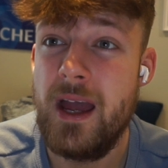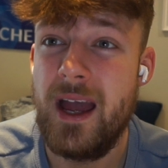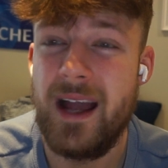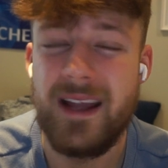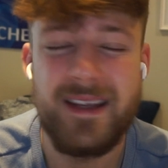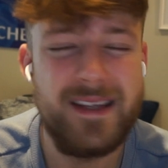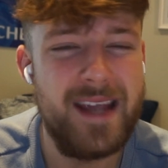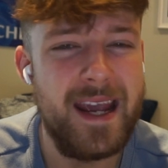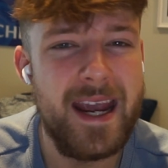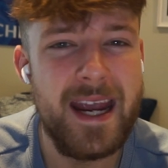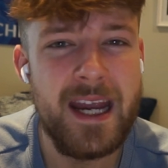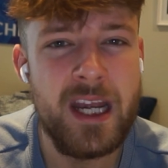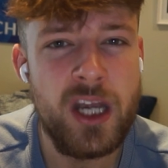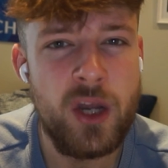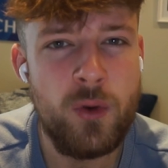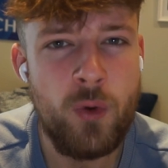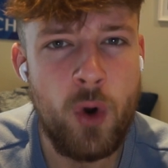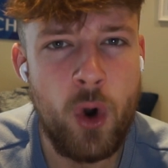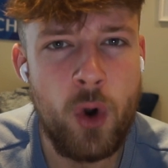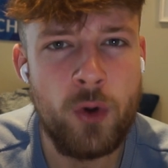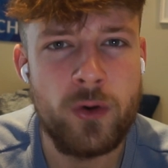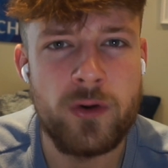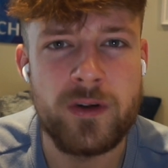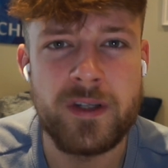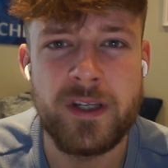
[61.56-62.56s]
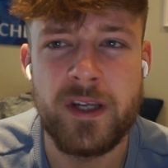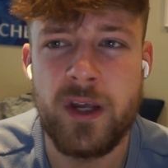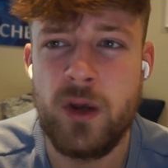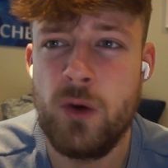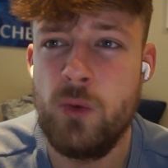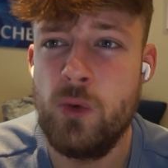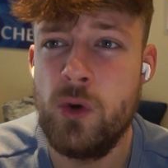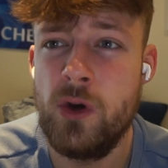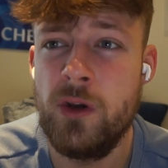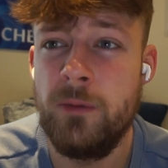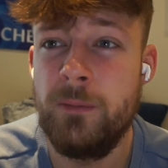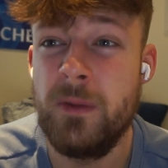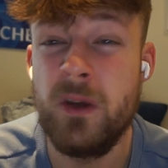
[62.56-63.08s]
attain new owners who
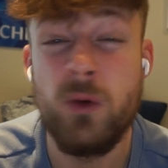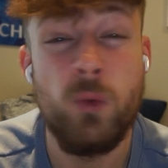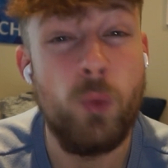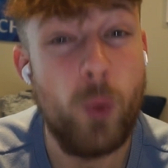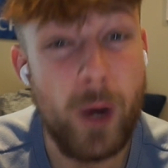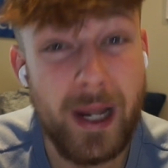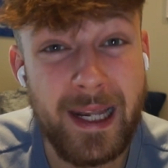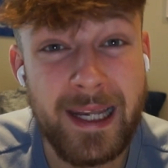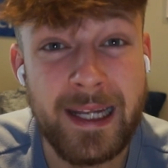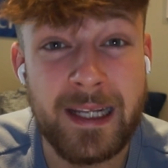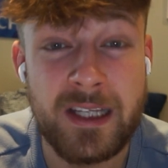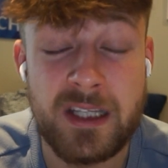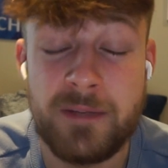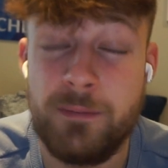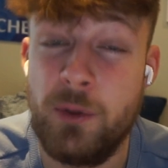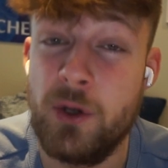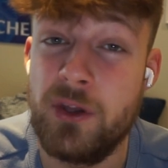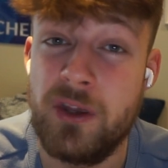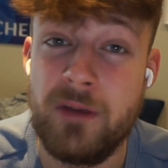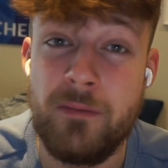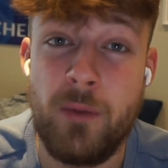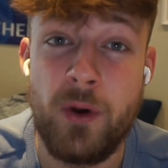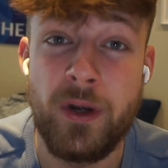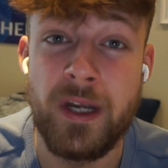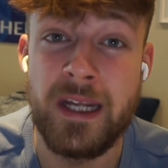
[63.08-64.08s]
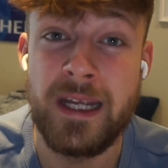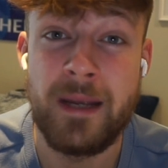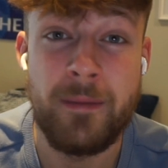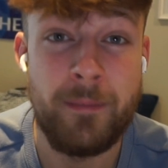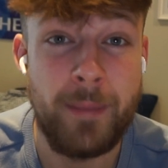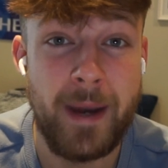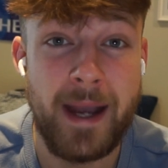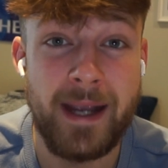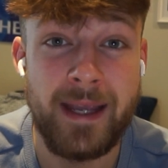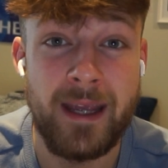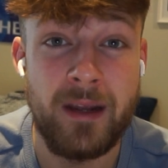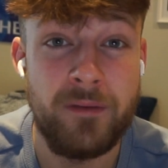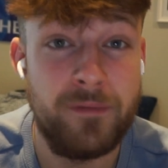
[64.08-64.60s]
would be willing to put the money and
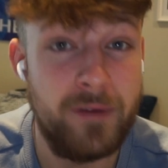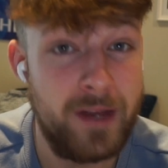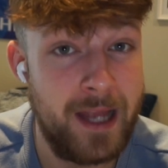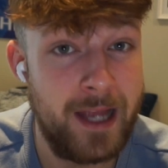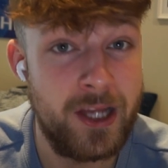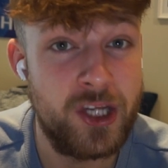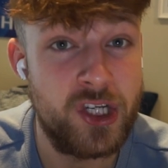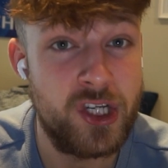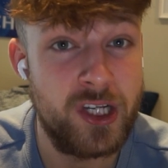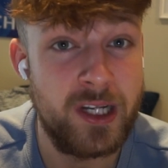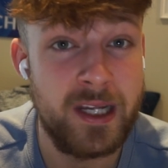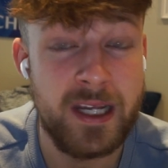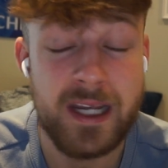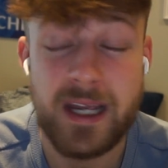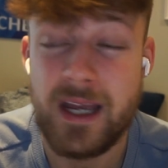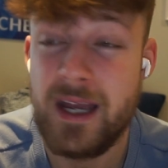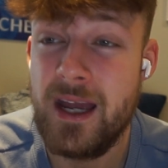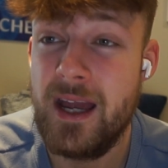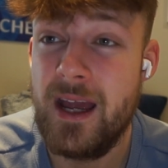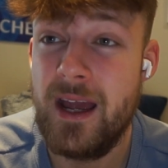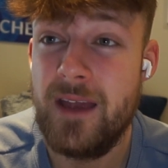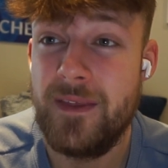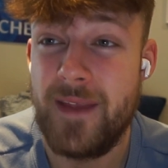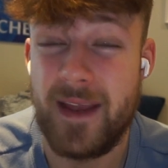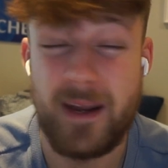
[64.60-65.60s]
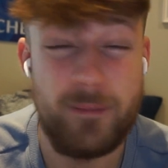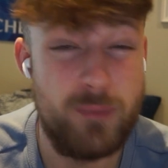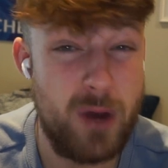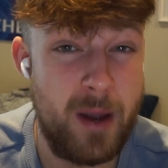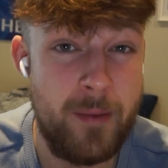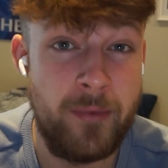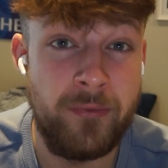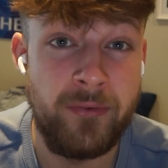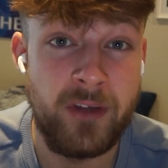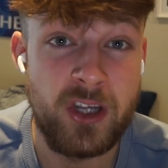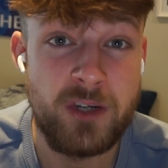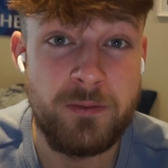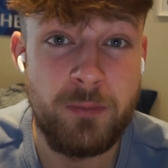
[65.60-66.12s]
backing financially that
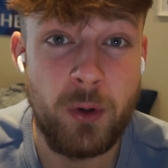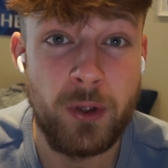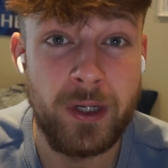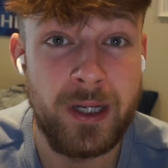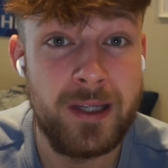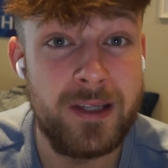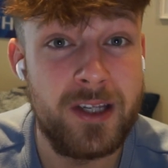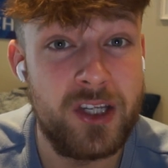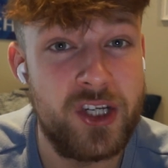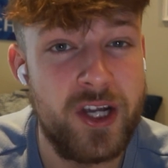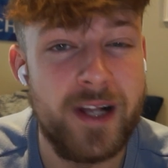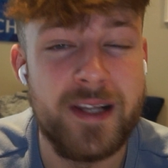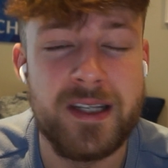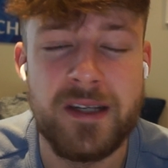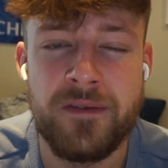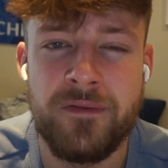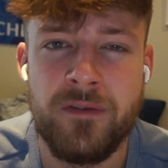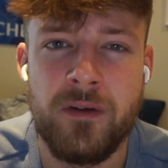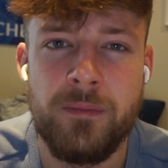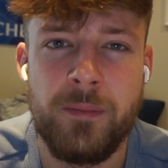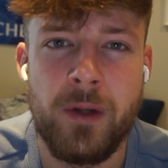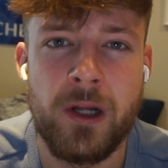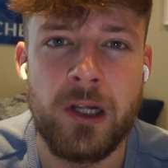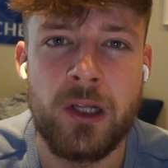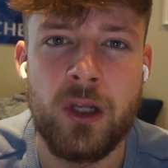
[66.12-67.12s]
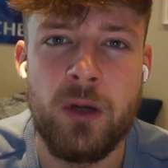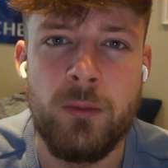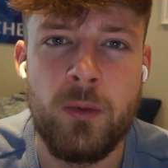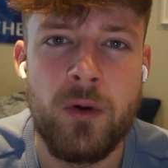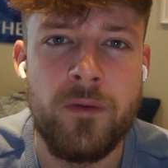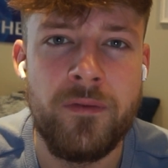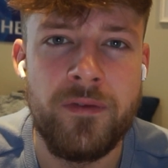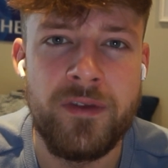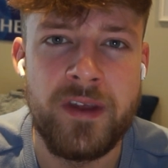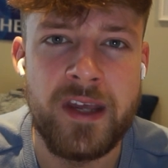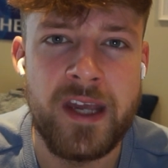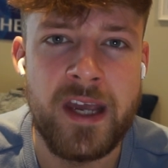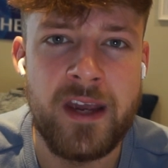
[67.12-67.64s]
Abramovich put into Chelsea Football Club
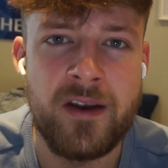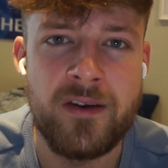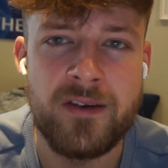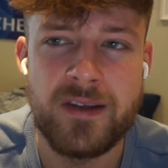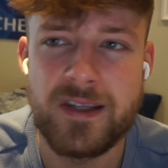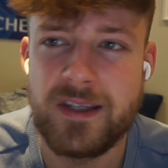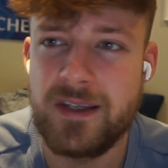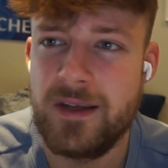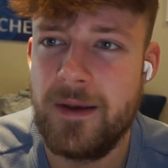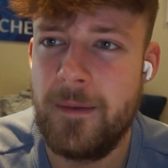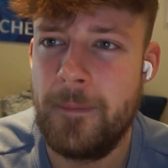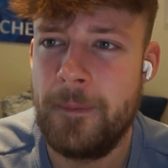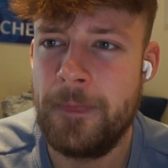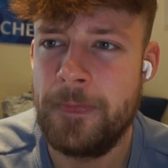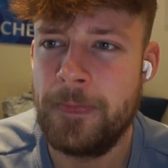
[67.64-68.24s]
over the years.